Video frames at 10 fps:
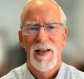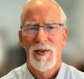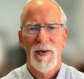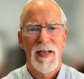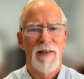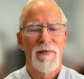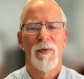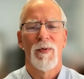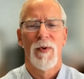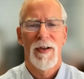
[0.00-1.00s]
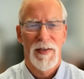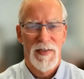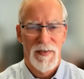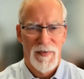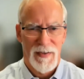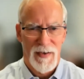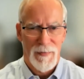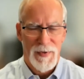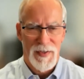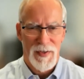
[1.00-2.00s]
you could have a really severe
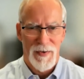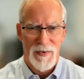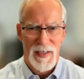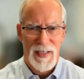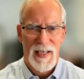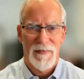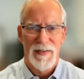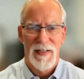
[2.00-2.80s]
episode and have